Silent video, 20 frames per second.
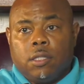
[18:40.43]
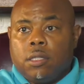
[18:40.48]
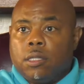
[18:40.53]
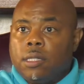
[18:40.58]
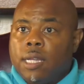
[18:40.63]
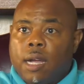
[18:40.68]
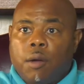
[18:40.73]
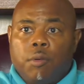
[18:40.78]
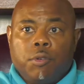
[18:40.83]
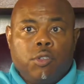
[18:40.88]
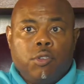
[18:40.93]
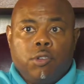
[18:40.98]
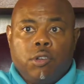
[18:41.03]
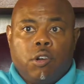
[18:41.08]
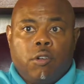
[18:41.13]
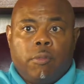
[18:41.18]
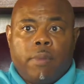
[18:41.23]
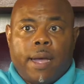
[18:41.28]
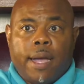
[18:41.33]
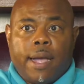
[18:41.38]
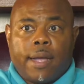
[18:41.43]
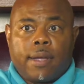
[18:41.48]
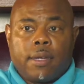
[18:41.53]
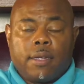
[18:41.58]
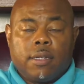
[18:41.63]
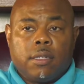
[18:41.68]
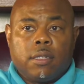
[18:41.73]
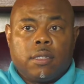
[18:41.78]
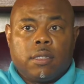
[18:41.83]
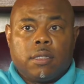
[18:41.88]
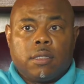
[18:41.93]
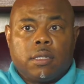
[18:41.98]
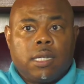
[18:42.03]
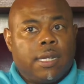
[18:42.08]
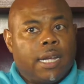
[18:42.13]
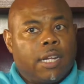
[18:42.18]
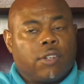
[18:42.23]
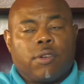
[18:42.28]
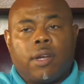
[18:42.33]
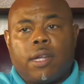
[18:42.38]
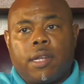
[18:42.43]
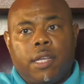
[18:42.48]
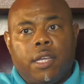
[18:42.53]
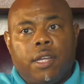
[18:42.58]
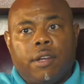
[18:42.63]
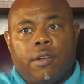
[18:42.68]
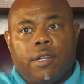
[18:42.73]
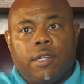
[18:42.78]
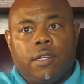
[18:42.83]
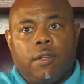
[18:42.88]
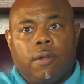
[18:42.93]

Now when you go back, they're not trying to hear it.